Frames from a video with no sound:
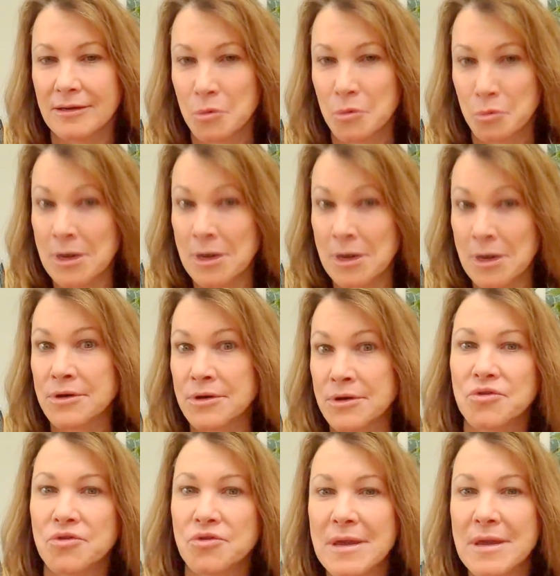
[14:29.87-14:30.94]
When I would
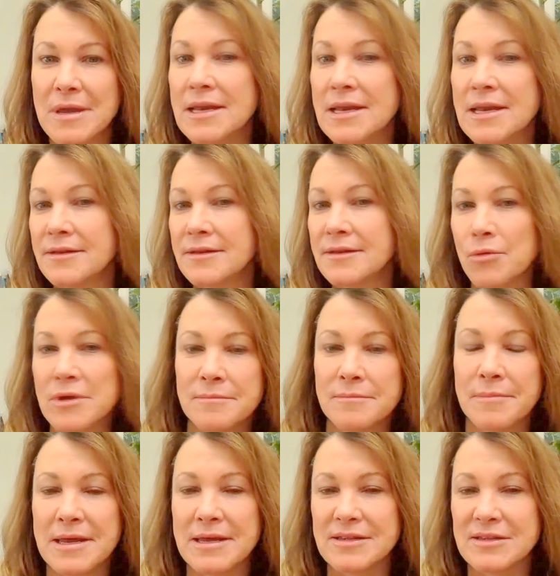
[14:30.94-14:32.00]
go to the meetings, I
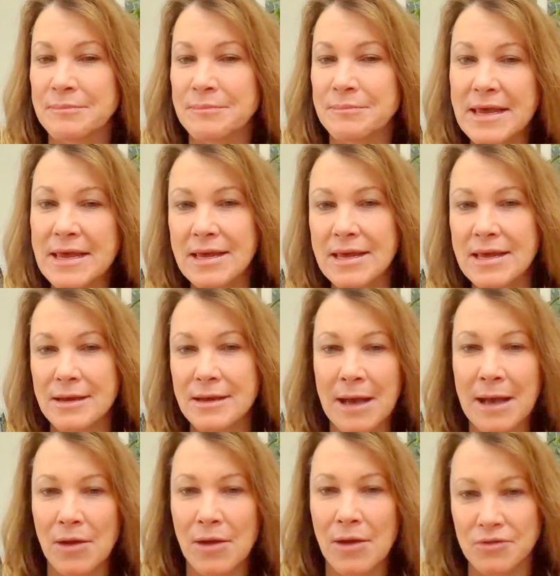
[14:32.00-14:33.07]
wouldn't be speaking
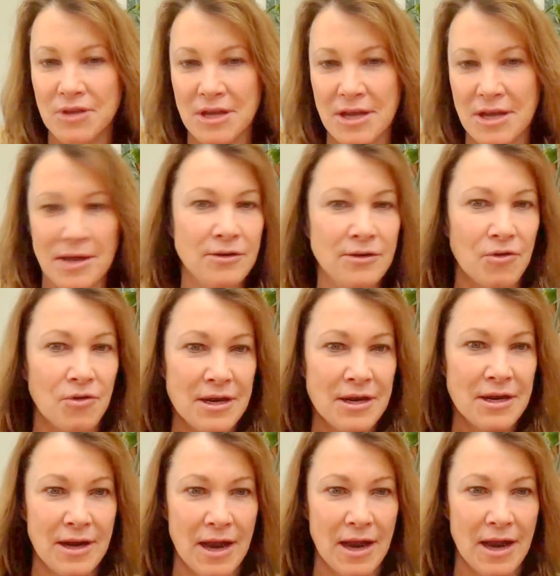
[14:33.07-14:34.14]
about the
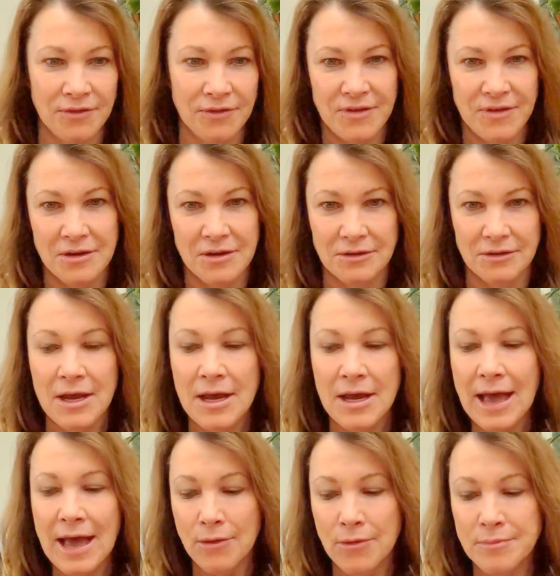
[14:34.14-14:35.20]
integrated health field.
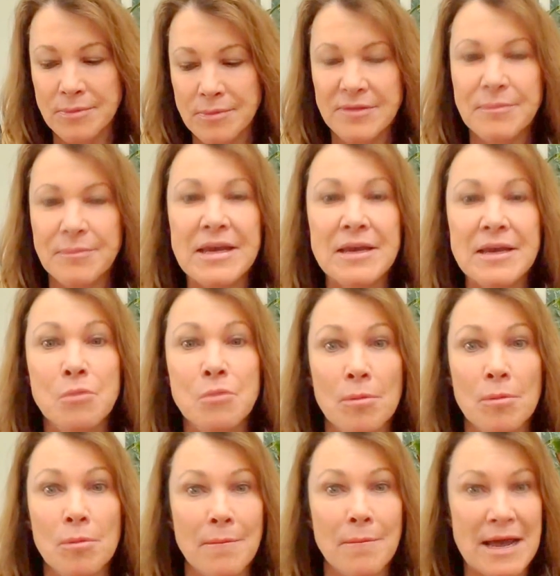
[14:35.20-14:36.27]
I would be speaking more
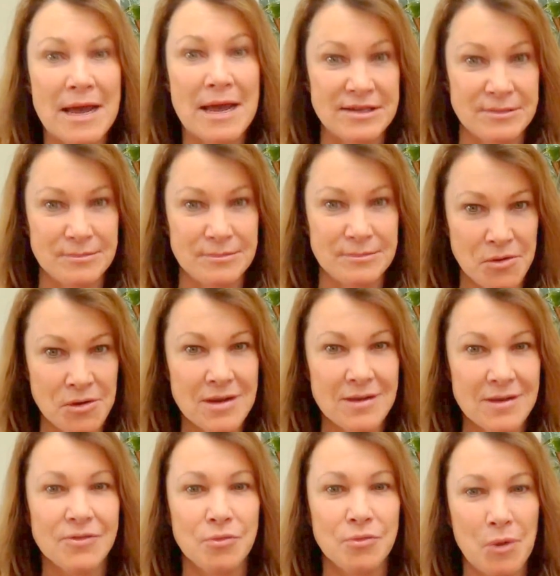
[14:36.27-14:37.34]
about my
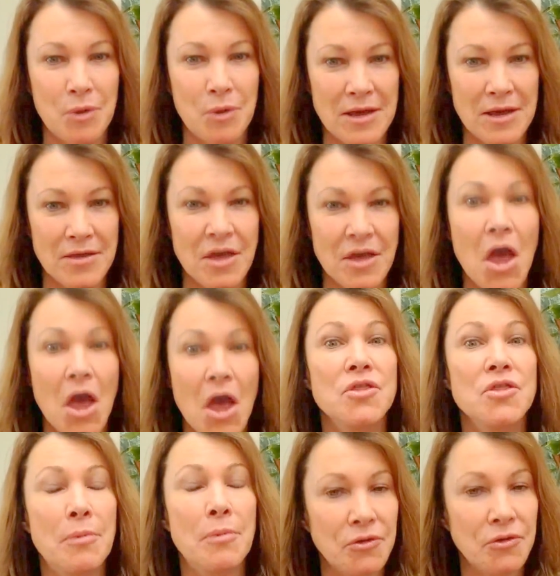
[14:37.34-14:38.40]
experience with
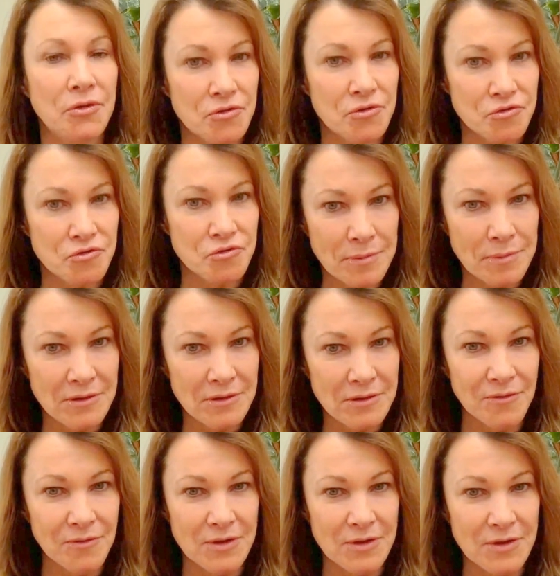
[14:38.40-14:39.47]
the birth control
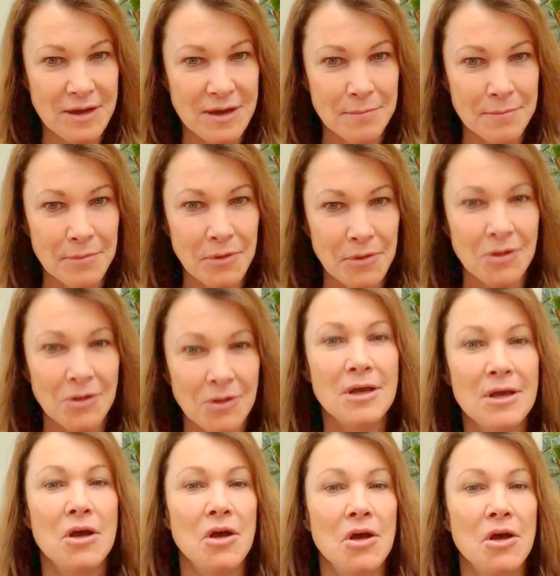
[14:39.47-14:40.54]
pill, for example,
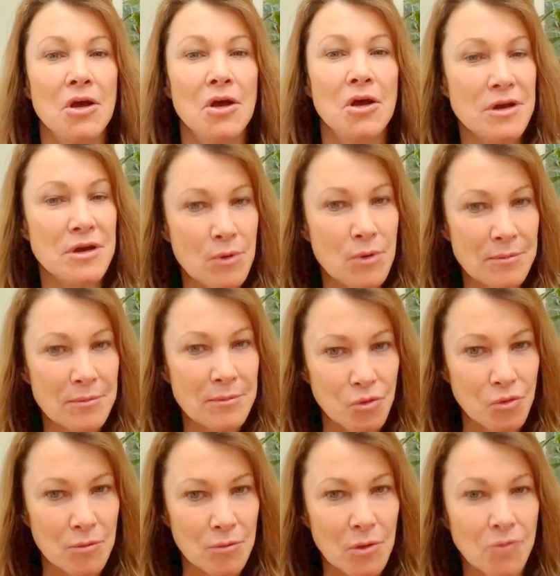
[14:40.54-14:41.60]
hurting women's
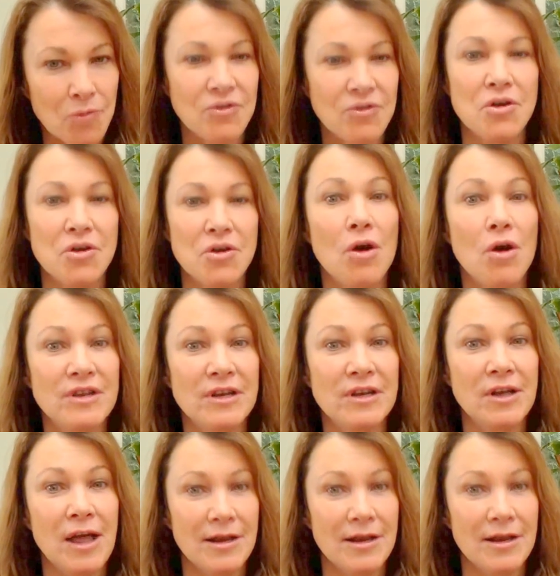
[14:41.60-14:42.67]
hormones and causing a
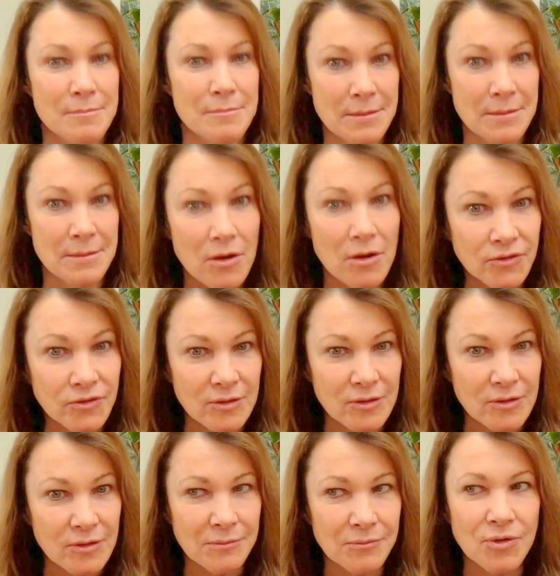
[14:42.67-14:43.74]
lot of the menopausal
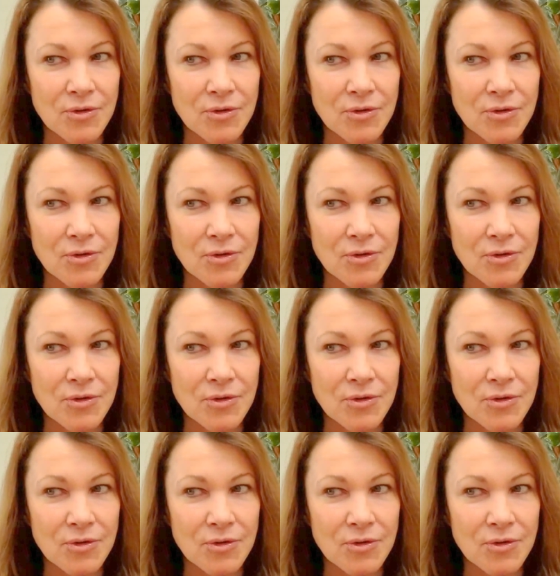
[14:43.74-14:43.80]
symptoms.